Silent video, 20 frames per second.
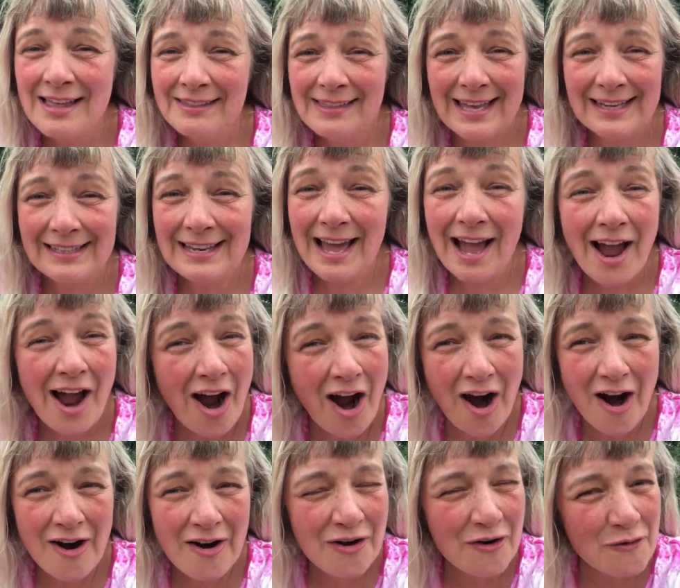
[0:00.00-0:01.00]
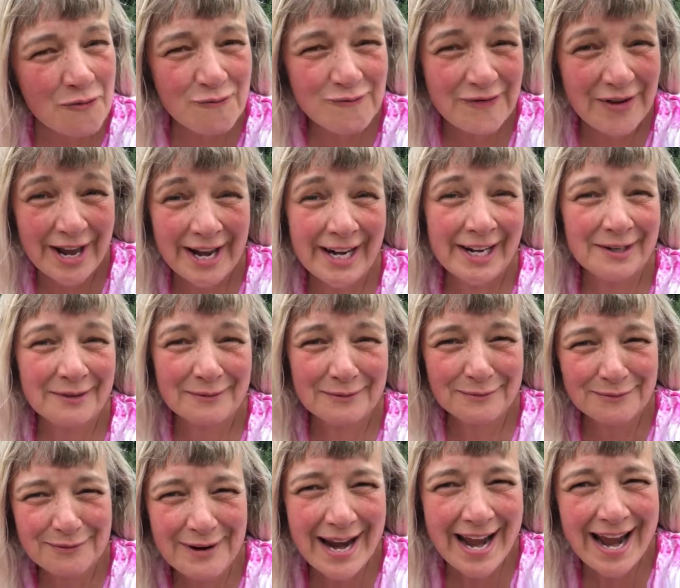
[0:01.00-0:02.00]
that are there
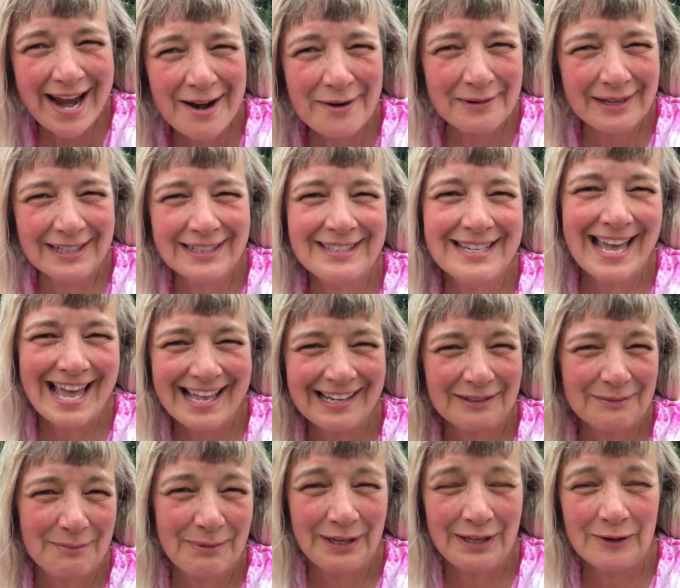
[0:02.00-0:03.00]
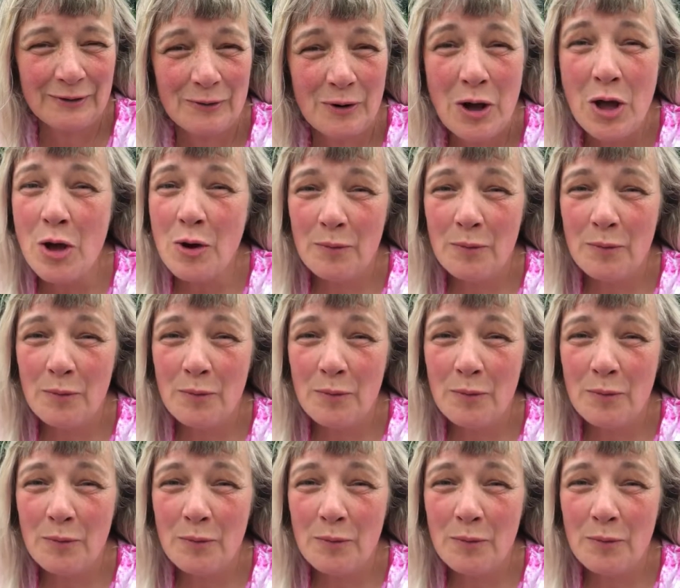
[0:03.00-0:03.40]
raring to help you